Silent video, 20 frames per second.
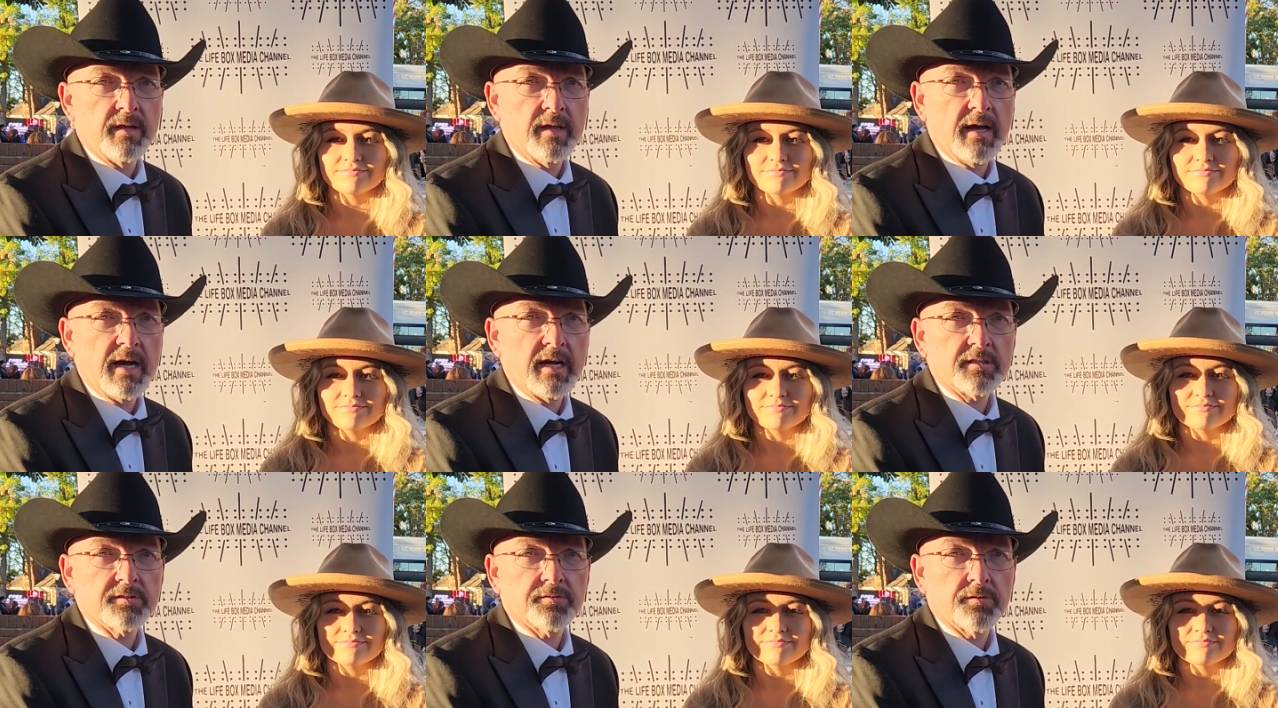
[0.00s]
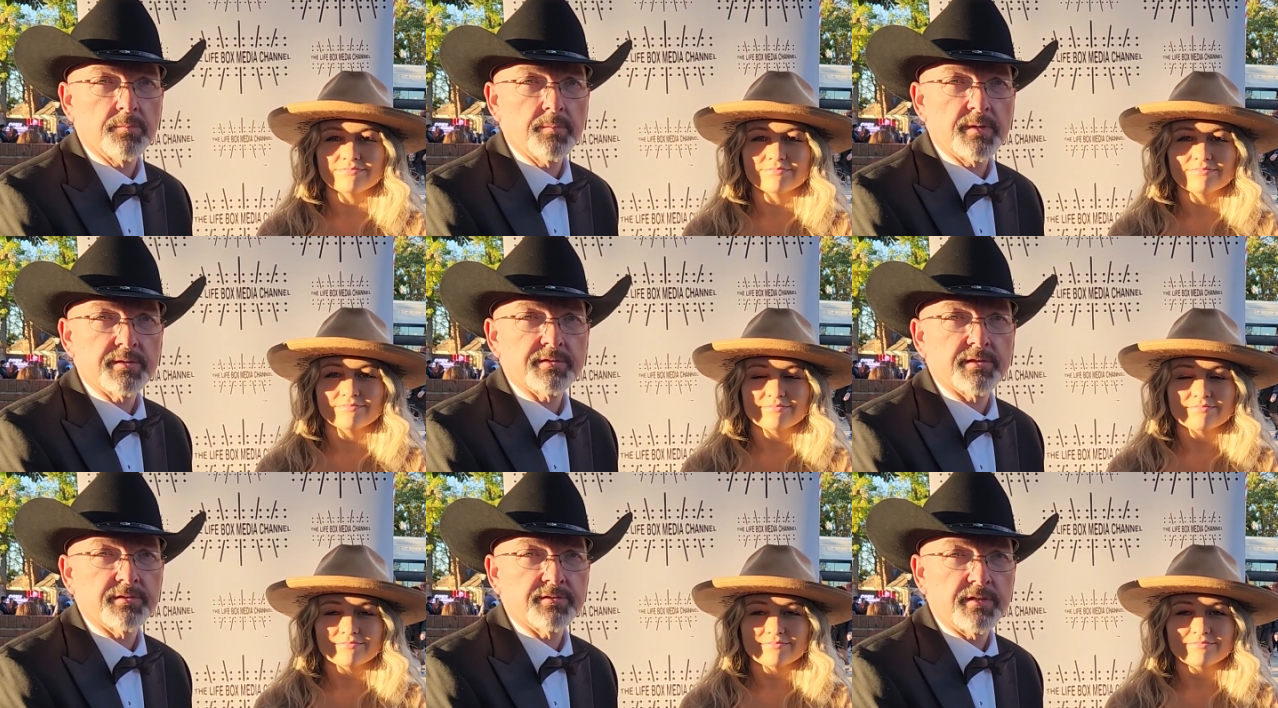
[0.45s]
Speaker 1: in Oxford,
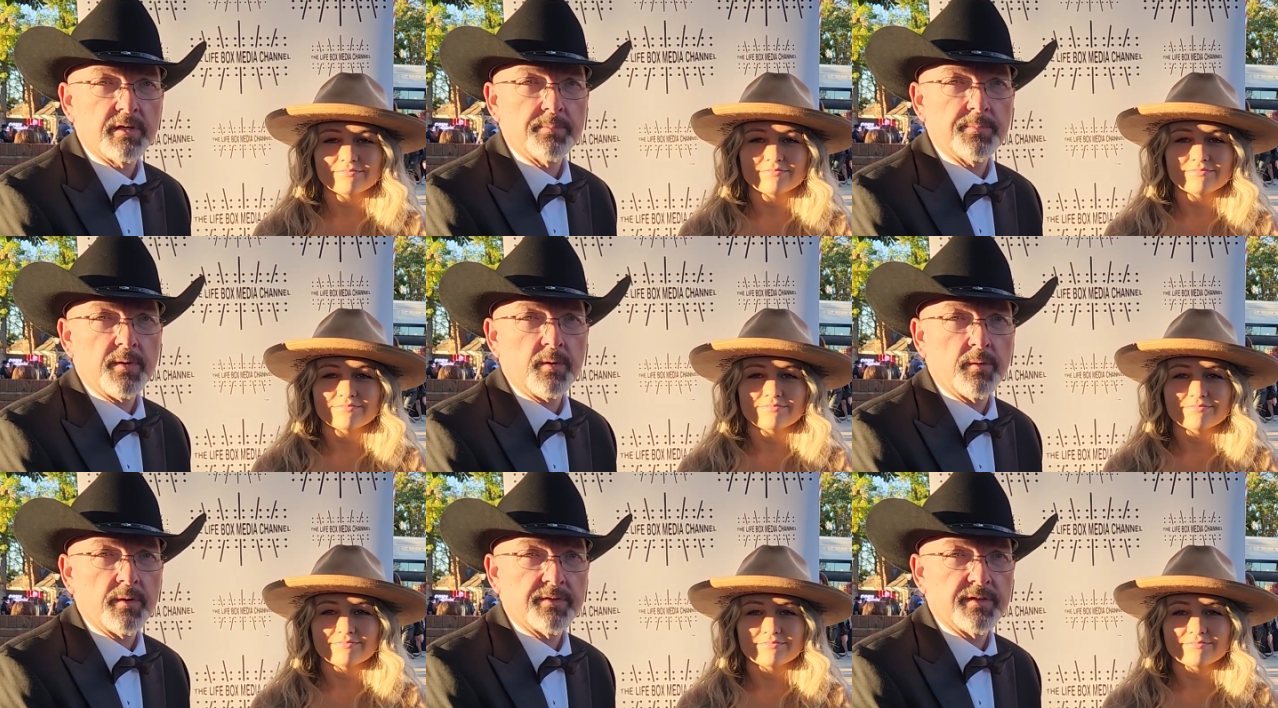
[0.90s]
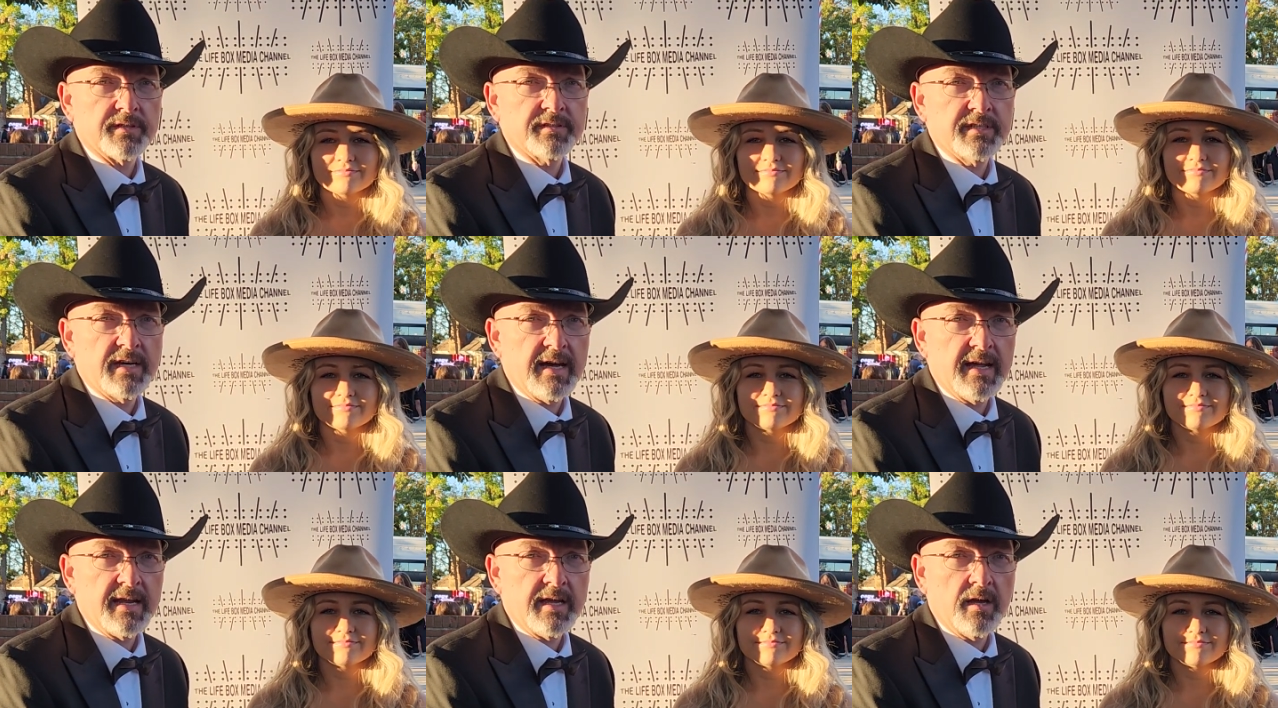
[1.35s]
Mississippi with a
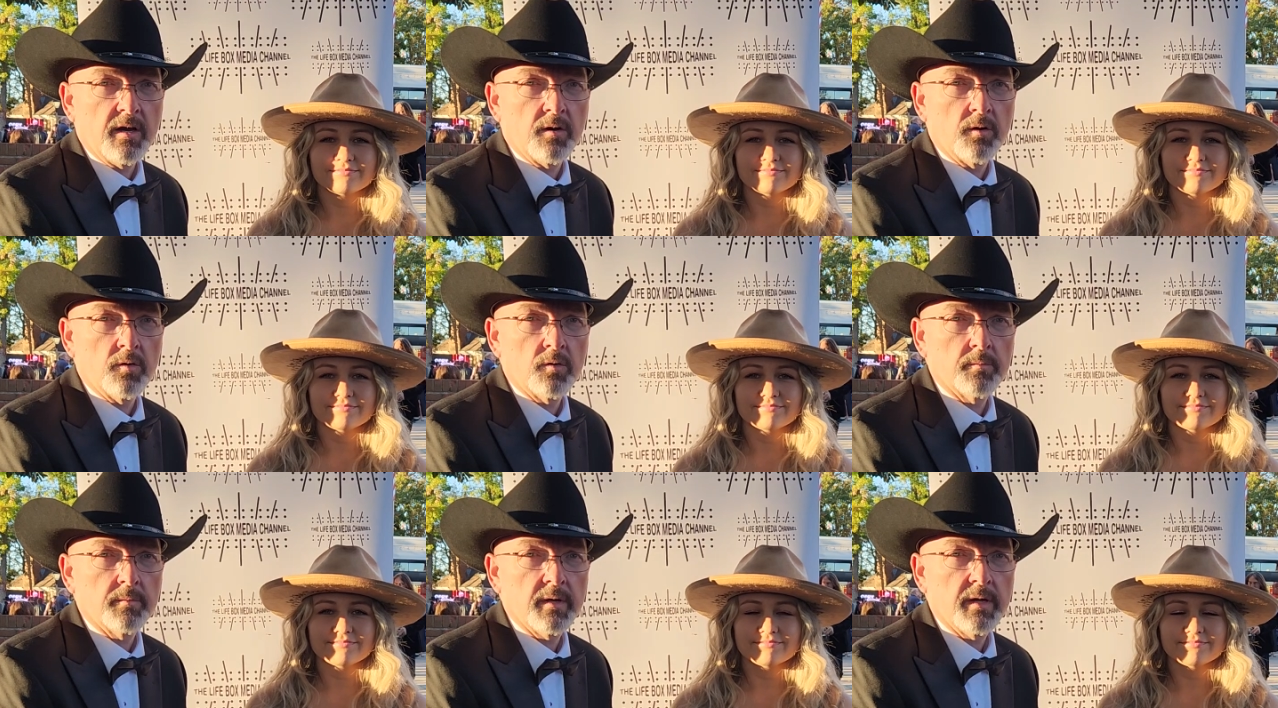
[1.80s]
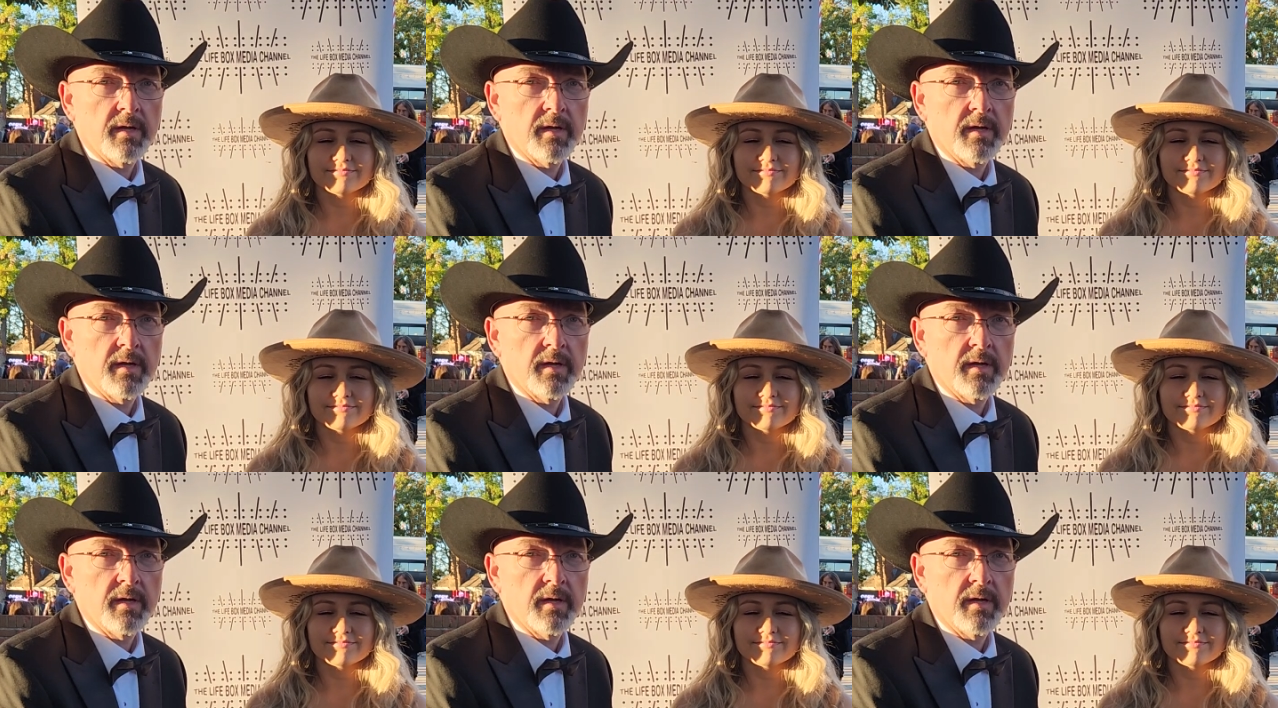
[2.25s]
tiny home.